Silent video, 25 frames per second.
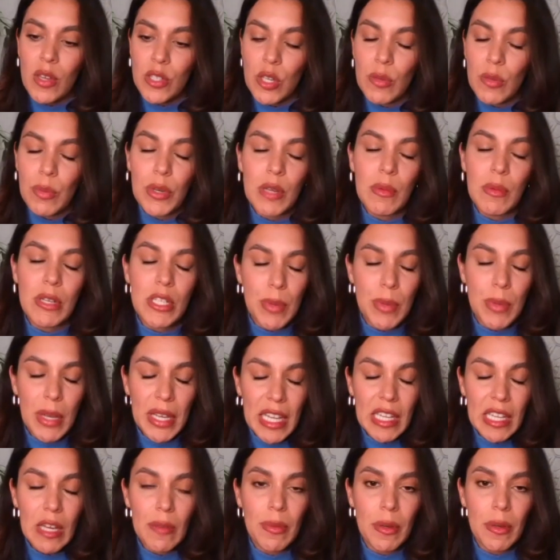So pretty much
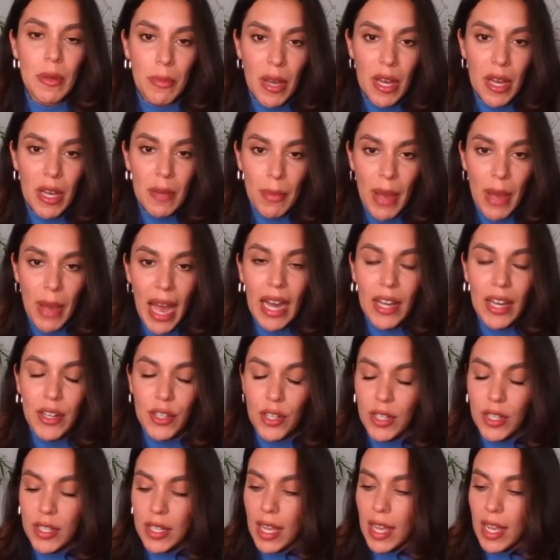picking up a
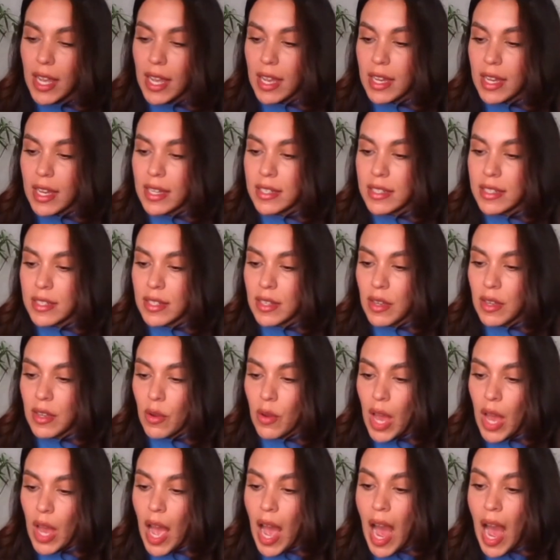pattern. And
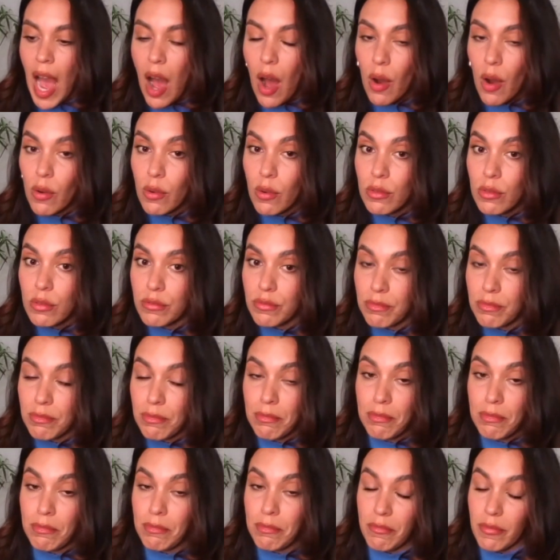how
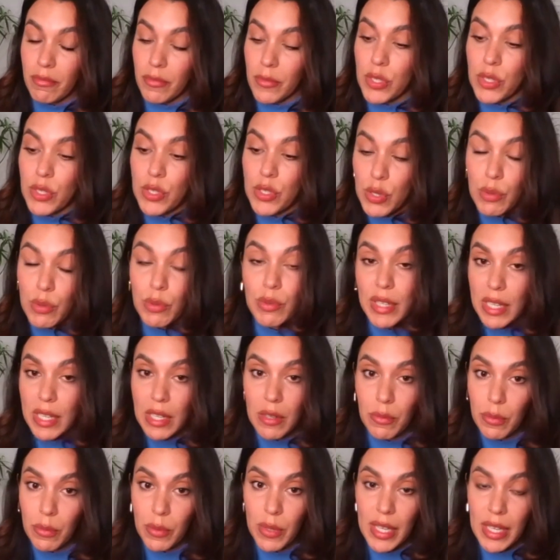soon
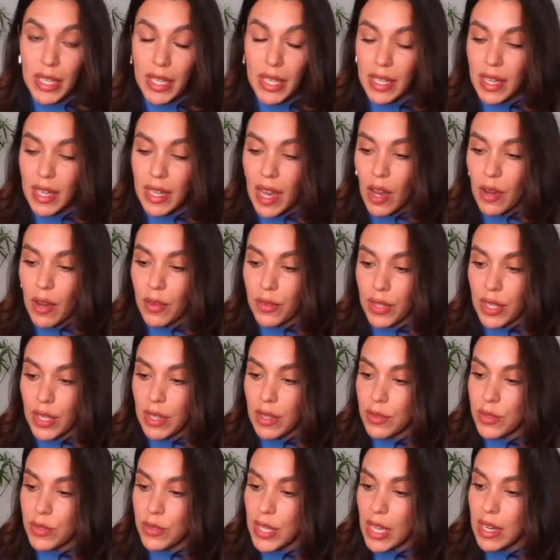can we, how, like
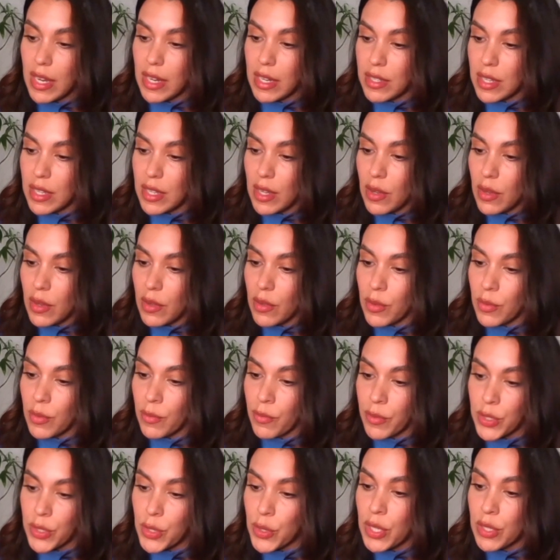you said,
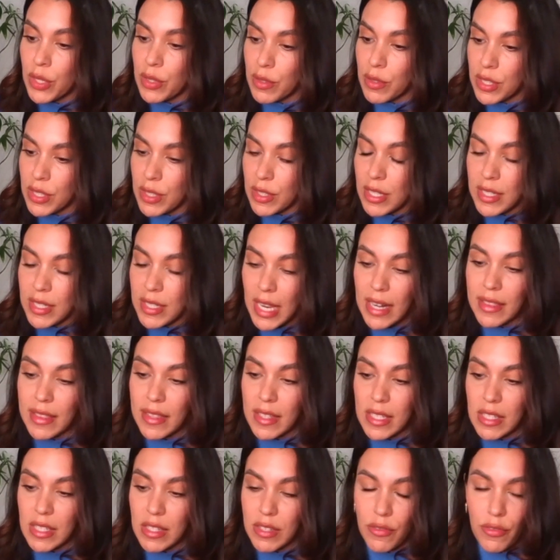you can detect
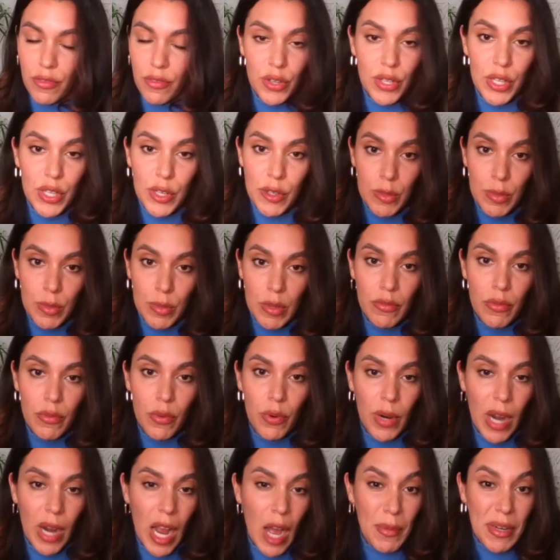this for years
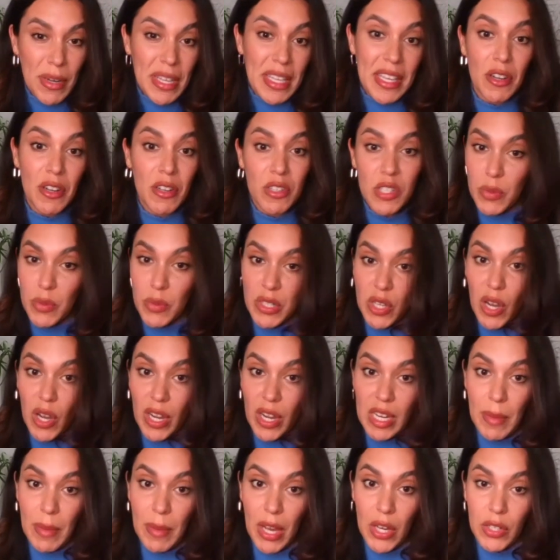before. How many years are we
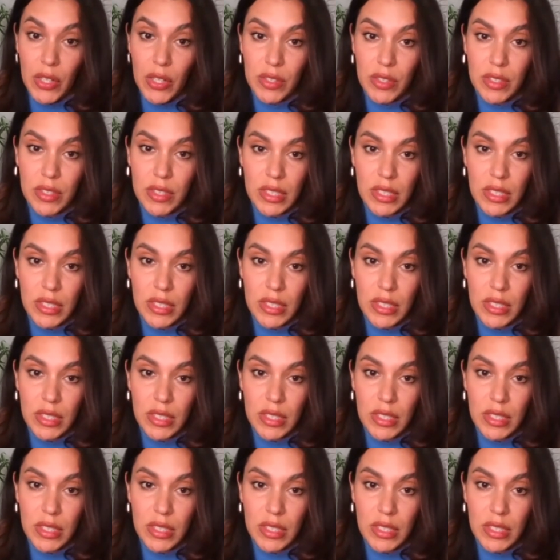talking about?